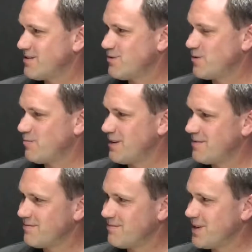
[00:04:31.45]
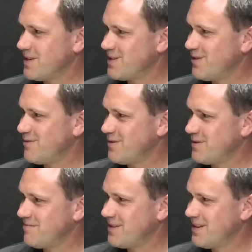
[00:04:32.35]
talk about yourself,
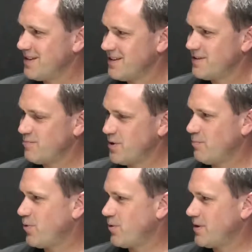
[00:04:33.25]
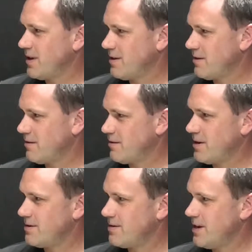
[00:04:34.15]
and it's pretty important that you got the
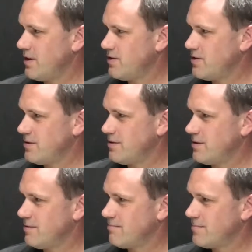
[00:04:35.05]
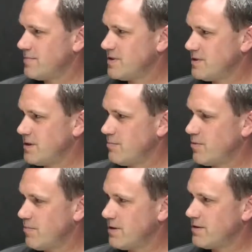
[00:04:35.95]
right attitude and
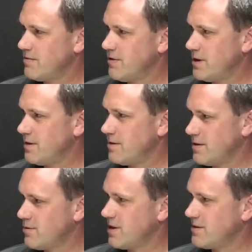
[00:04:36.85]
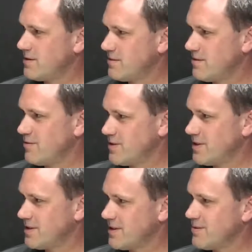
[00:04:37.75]
temperament to fit in, as well as
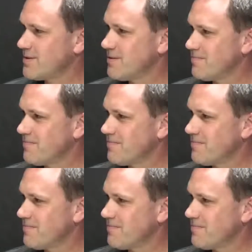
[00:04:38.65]
obviously the skills.